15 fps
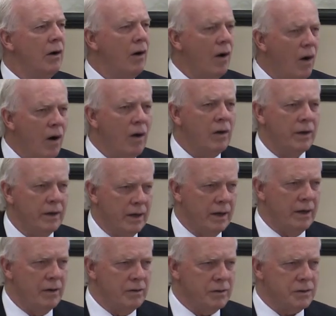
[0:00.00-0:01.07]
all
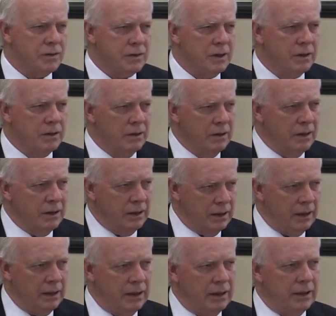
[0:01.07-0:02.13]
else
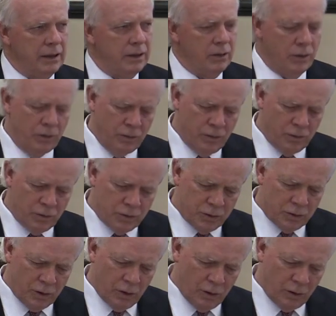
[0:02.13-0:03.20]
he
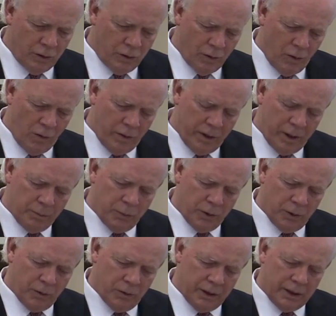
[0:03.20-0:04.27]
whose glory and
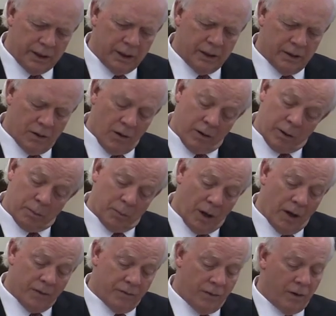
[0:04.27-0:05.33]
beauty are
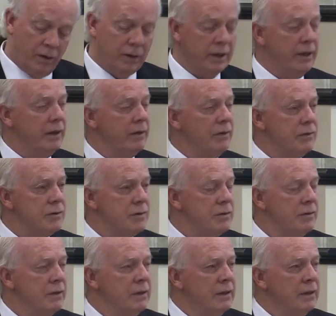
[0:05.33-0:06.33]
above all else.